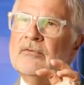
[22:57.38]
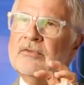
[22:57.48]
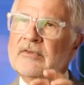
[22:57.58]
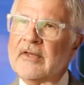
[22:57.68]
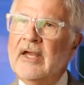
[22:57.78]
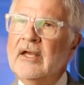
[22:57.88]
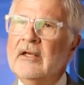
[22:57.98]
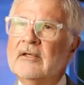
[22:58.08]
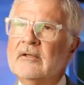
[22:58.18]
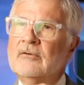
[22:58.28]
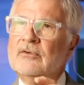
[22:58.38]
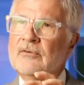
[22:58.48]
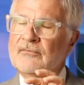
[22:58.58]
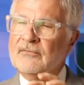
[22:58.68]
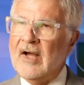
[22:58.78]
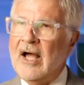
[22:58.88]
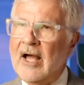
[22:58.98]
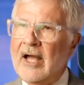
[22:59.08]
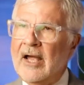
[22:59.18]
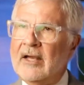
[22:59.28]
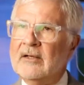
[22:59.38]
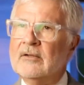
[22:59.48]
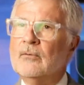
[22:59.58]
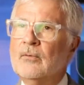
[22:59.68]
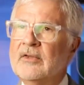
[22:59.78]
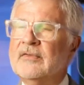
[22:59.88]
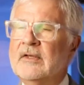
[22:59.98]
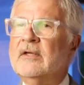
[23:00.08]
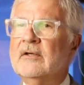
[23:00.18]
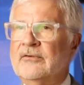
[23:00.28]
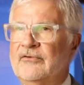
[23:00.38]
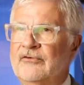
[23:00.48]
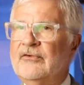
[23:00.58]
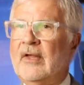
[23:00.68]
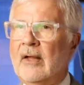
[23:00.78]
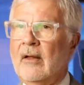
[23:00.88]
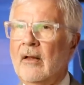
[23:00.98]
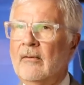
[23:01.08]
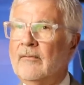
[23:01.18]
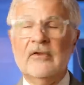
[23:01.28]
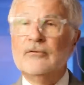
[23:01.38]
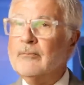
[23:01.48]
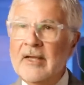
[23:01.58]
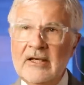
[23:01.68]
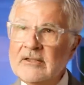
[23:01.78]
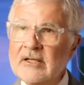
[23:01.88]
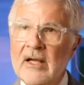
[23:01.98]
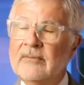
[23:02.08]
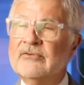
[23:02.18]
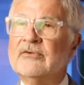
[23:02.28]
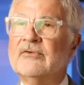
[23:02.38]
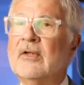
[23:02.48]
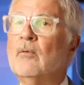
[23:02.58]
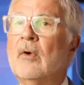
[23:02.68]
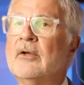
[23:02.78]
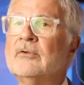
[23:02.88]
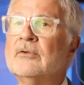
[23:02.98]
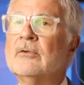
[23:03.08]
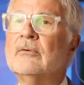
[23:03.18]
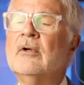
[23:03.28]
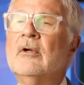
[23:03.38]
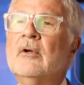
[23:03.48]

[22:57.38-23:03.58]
they can divide within a cell as many times as they want to